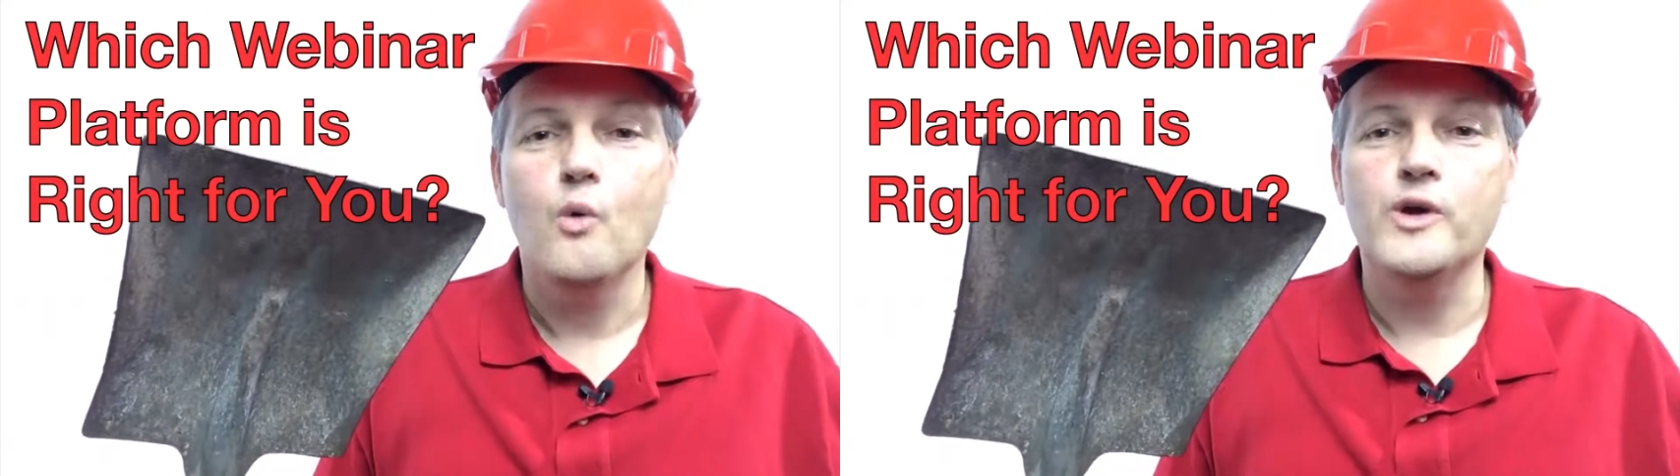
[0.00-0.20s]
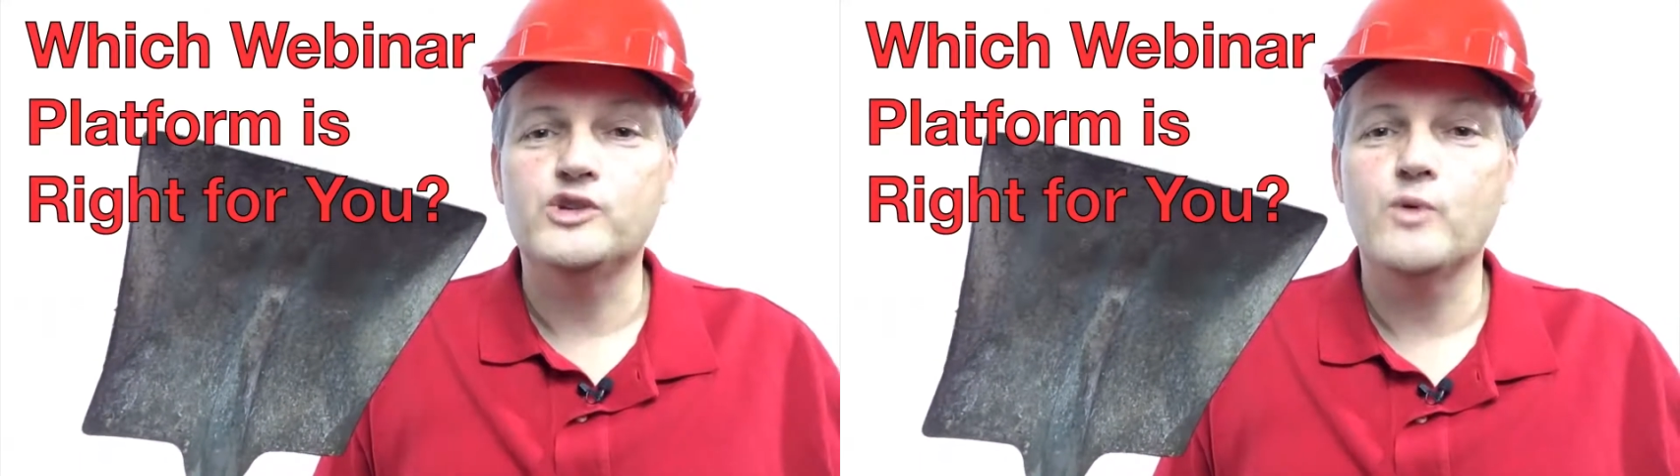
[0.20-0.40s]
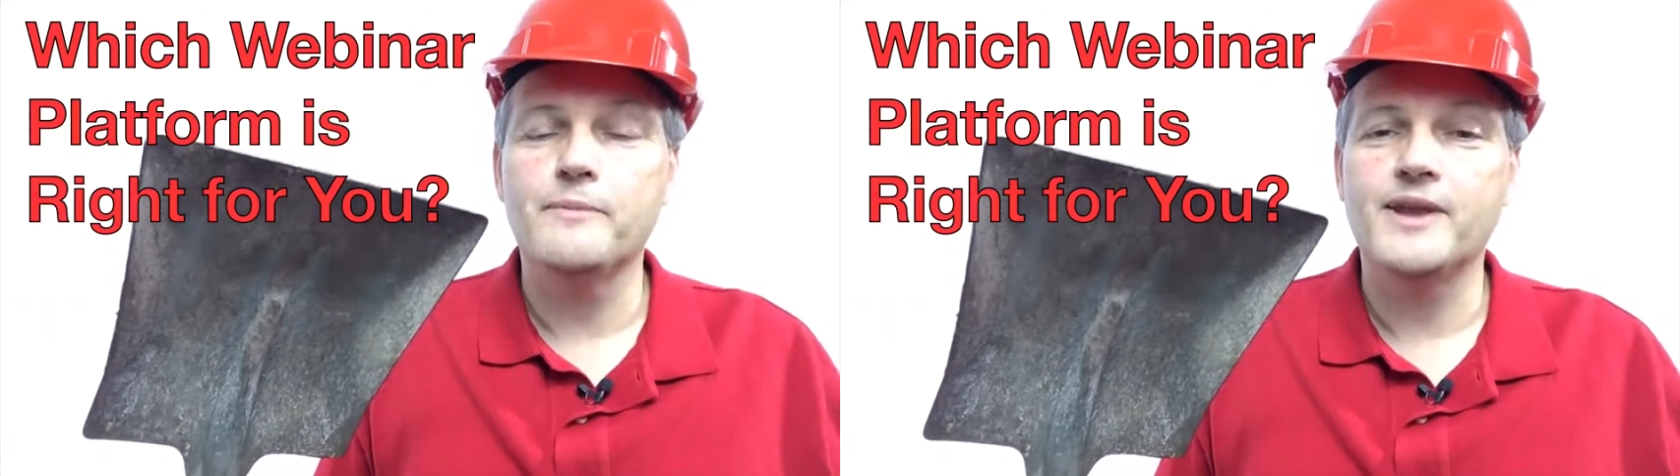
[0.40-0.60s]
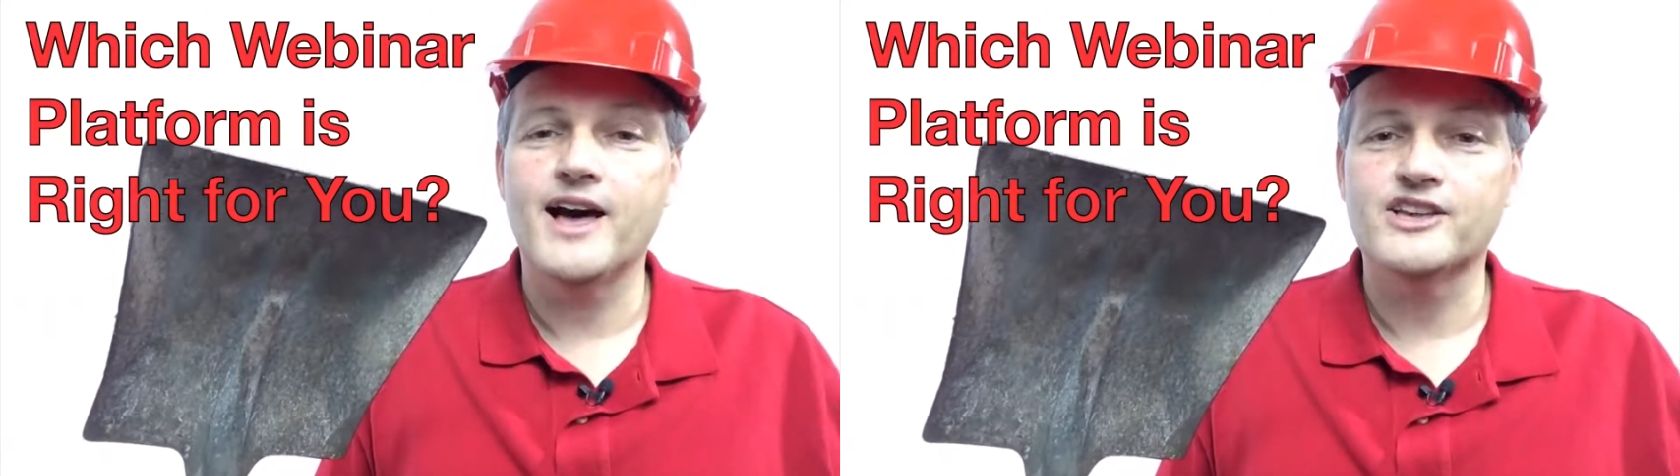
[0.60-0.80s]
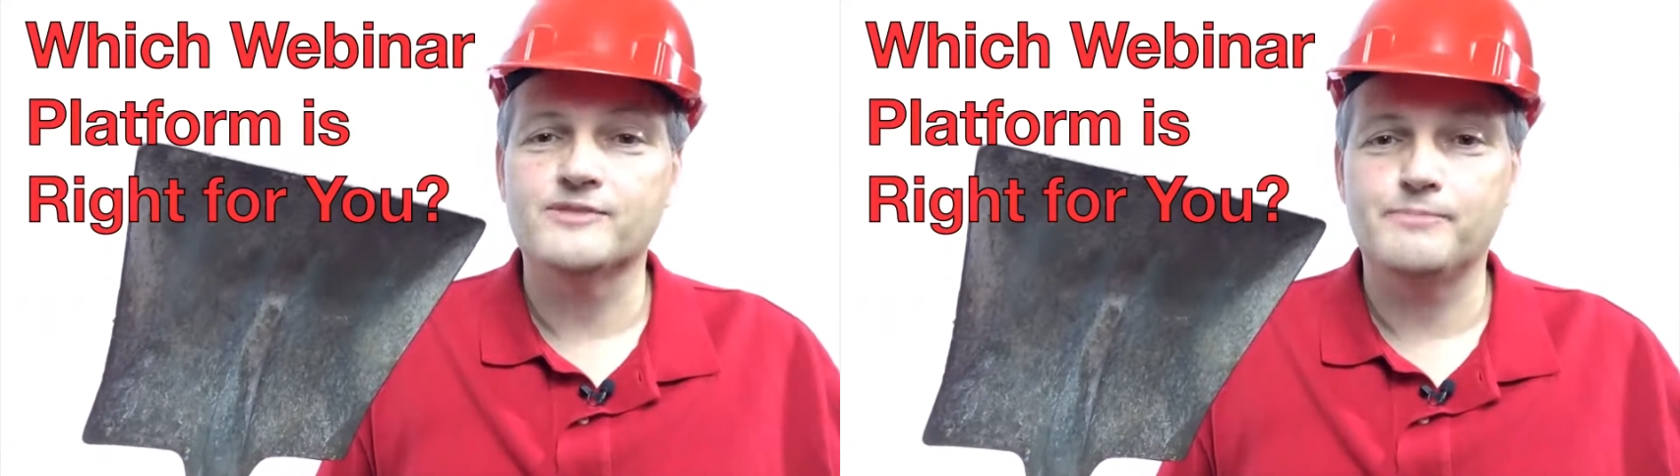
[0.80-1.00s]
which
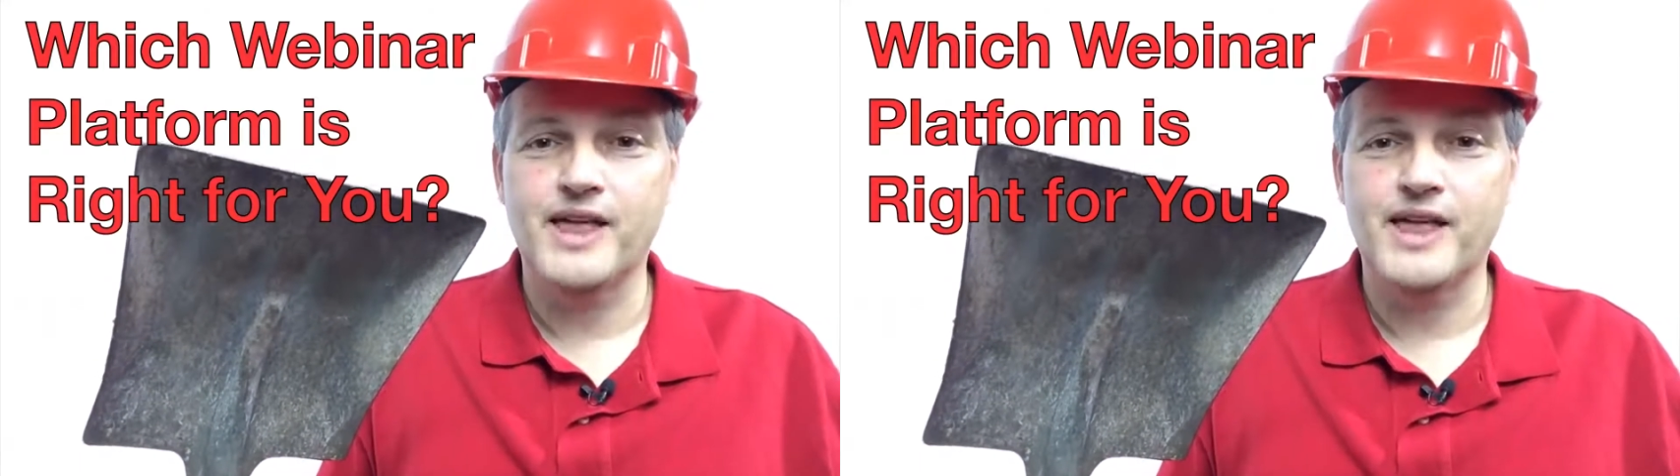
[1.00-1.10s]
webinar